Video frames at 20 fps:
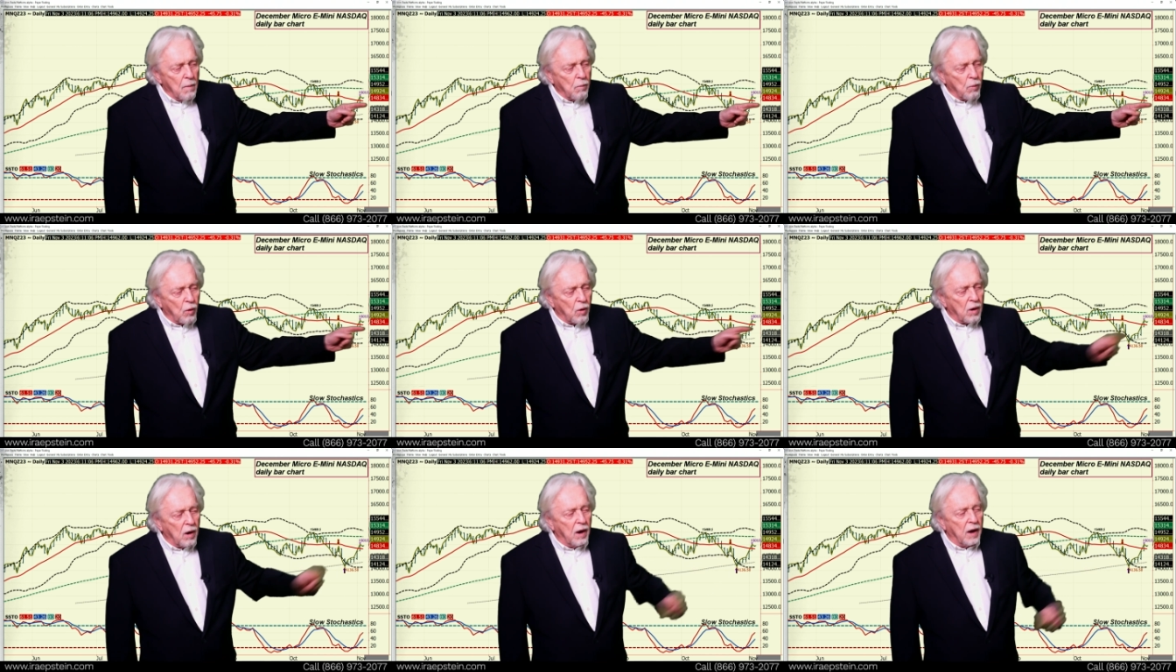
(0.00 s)

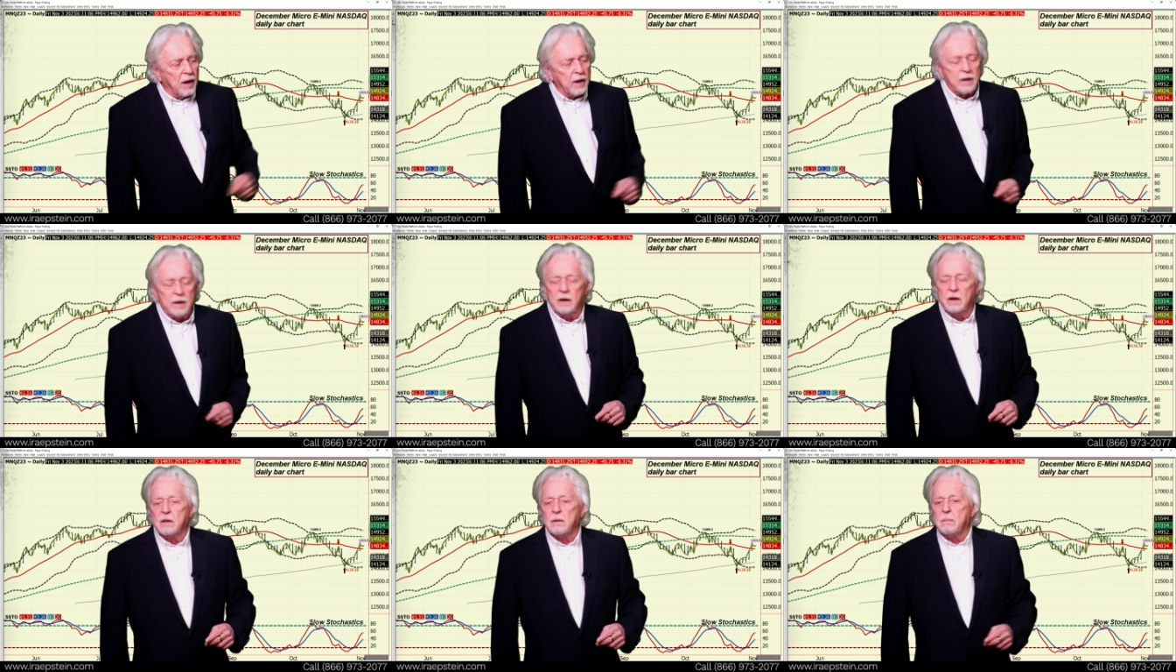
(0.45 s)
more
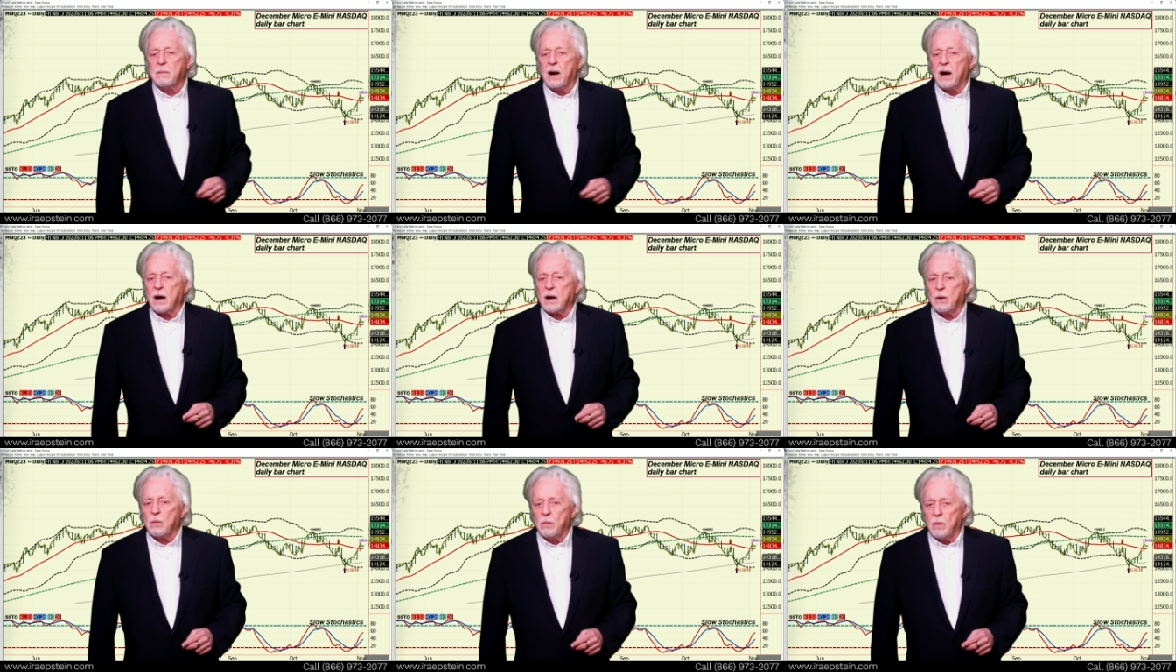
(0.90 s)
likely the
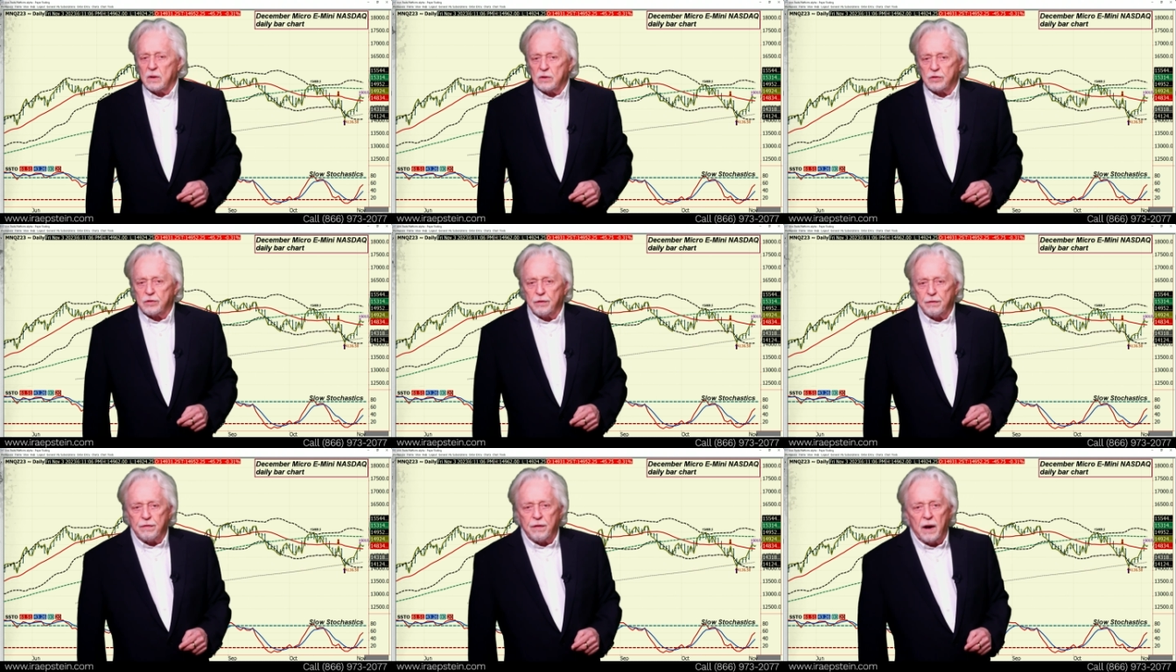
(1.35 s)
market
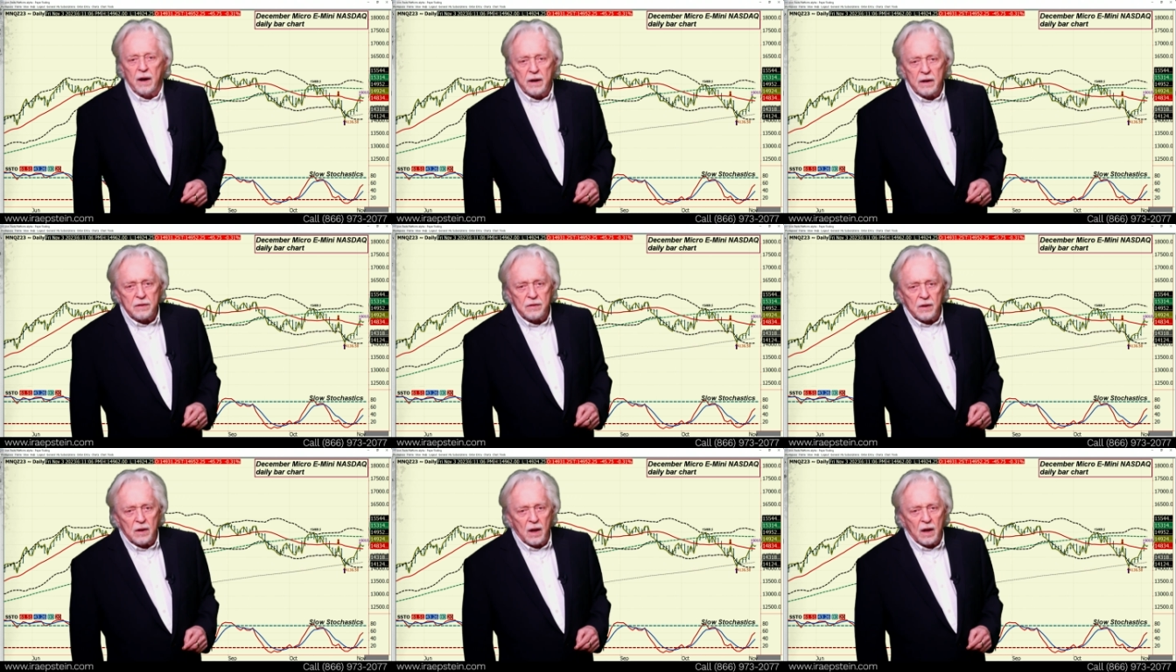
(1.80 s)
wants to fight
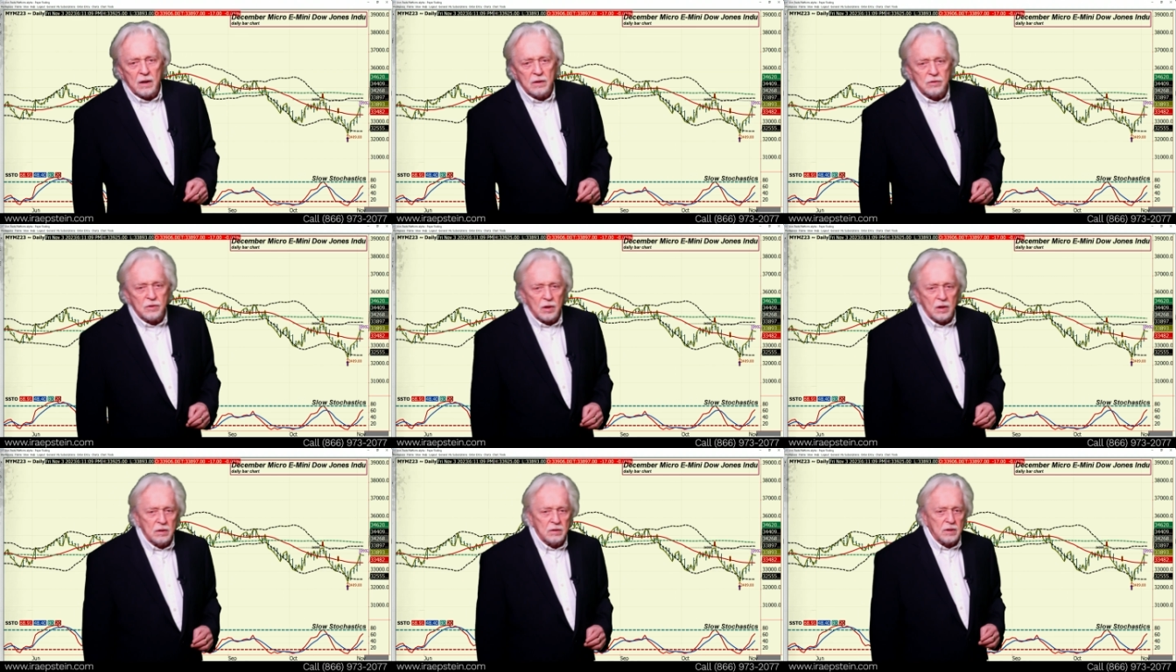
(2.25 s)
at the
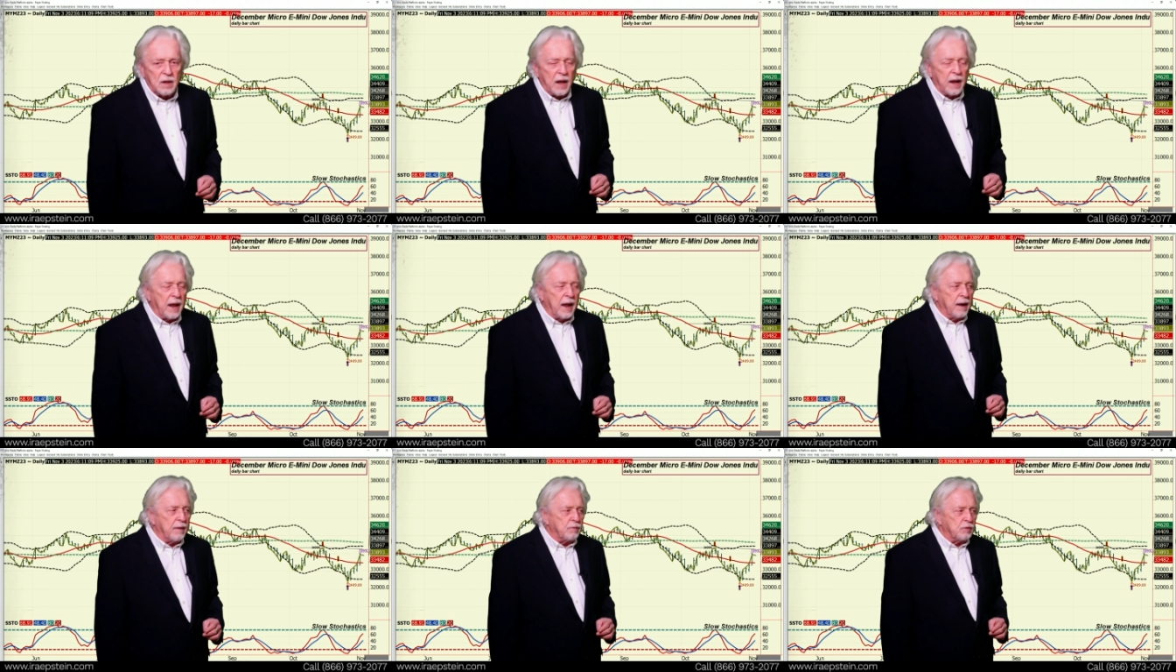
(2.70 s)

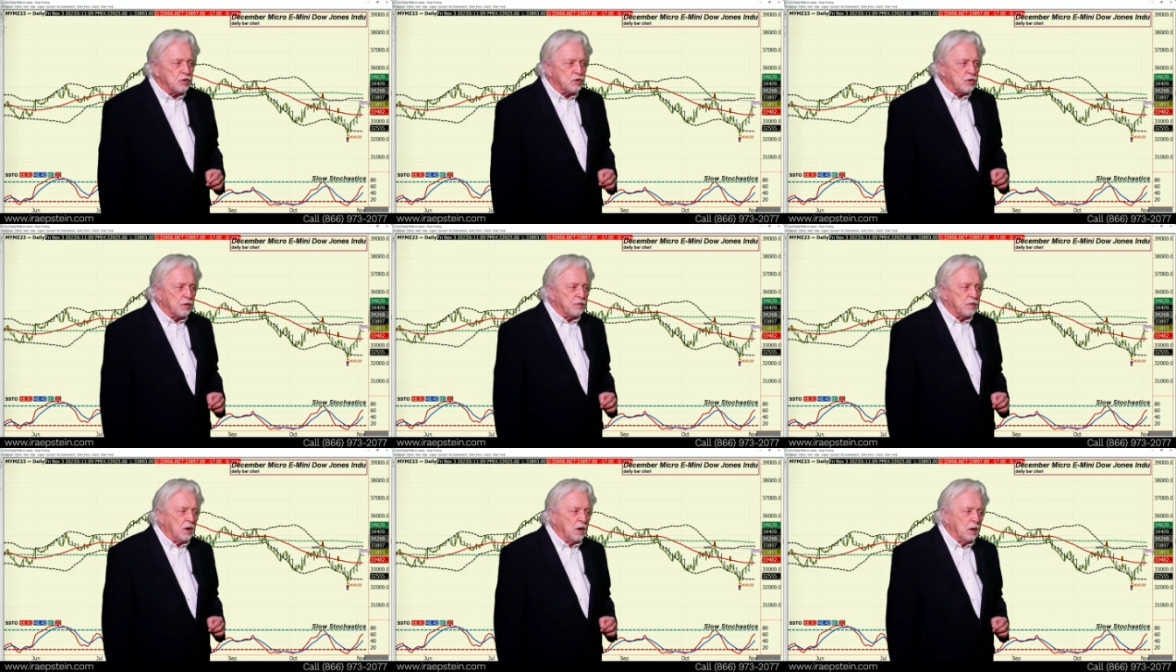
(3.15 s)
18-day
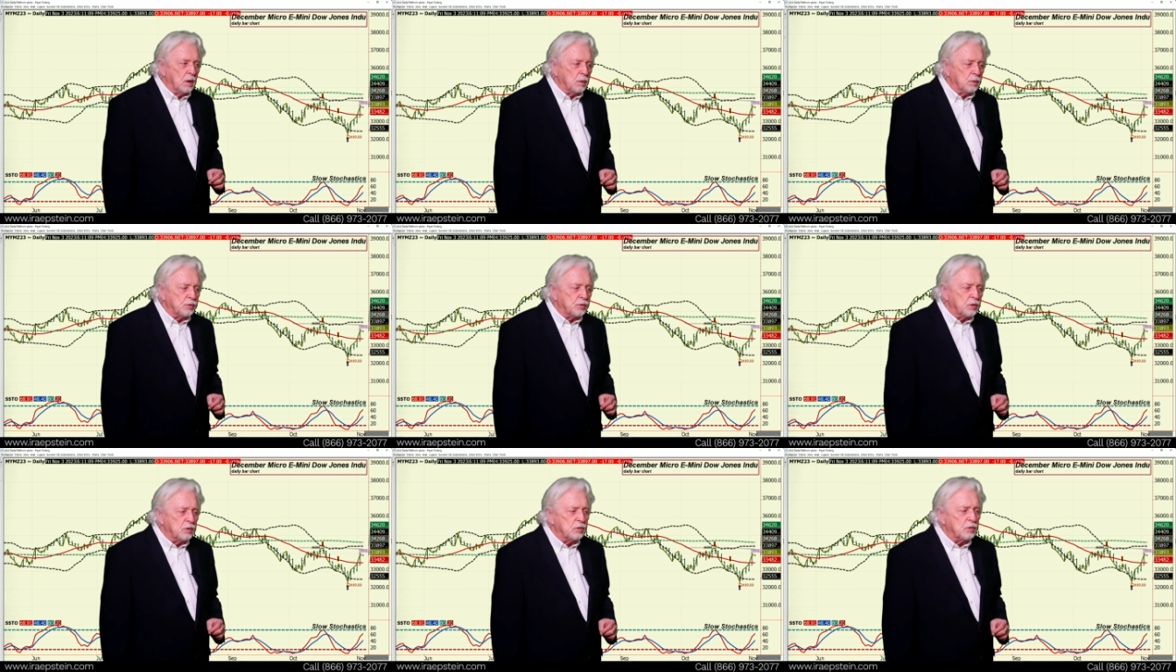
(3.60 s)
average of
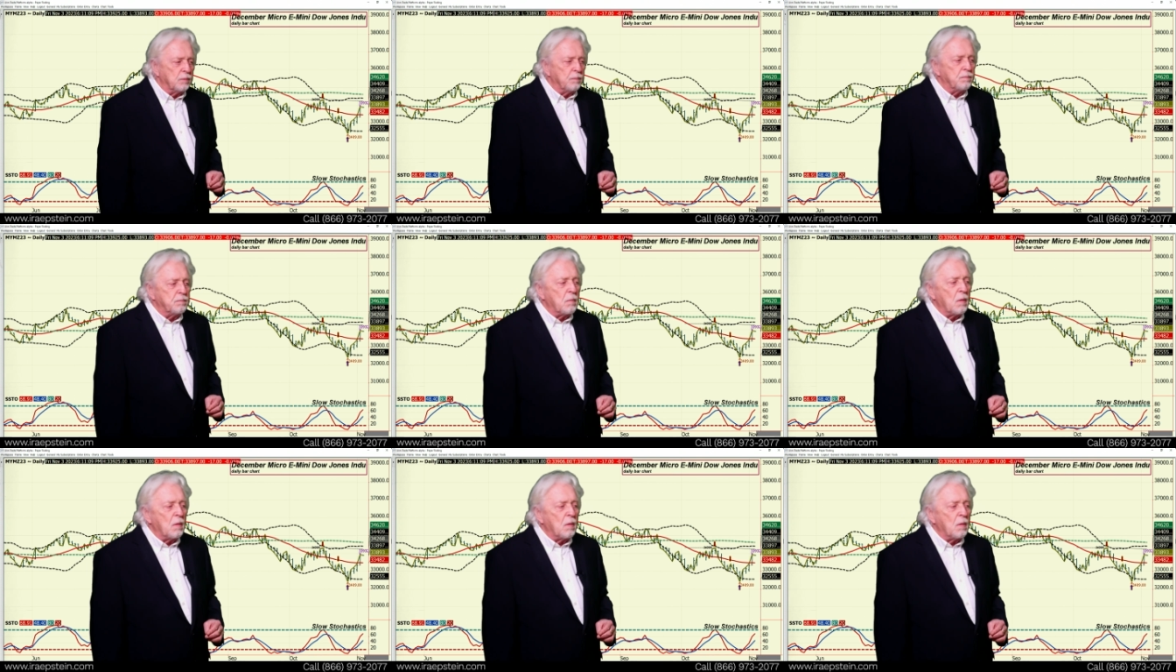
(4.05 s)
closes.